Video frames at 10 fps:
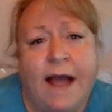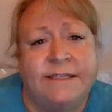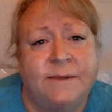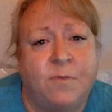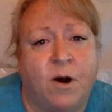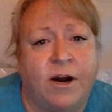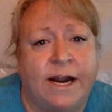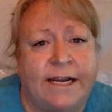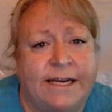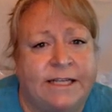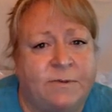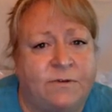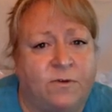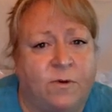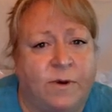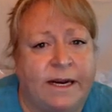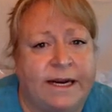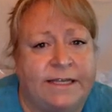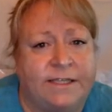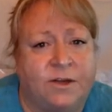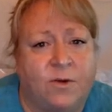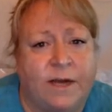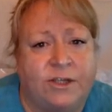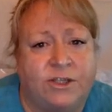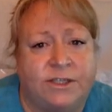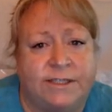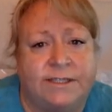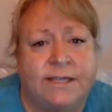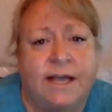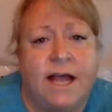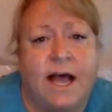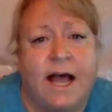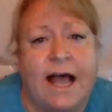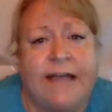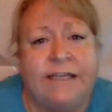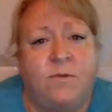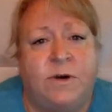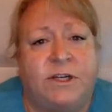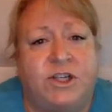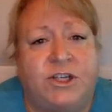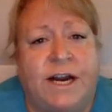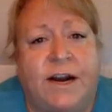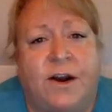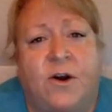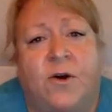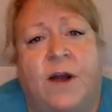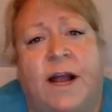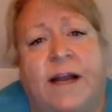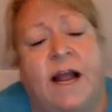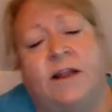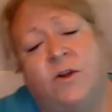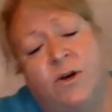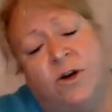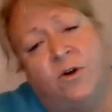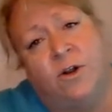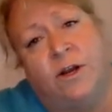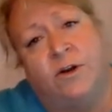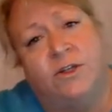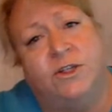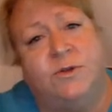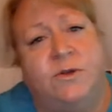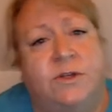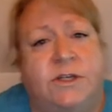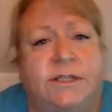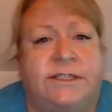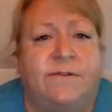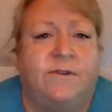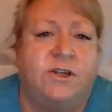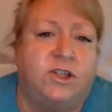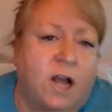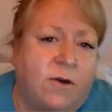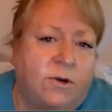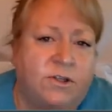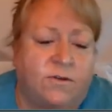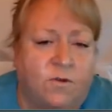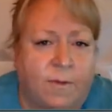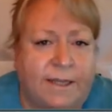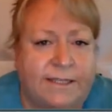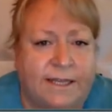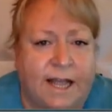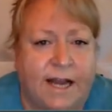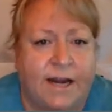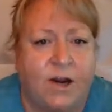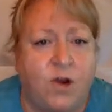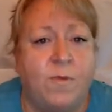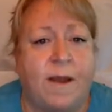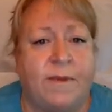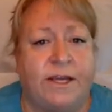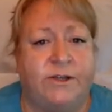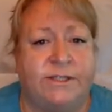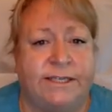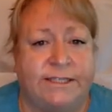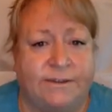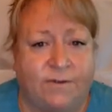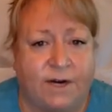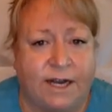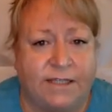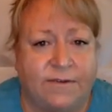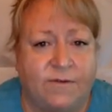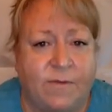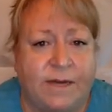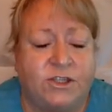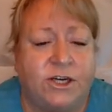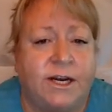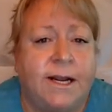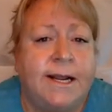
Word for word: Uh, some parting ideas before we get to the questions. Uh, I did want to share, I alluded earlier to different genres or formats online and who might be using different kinds of information.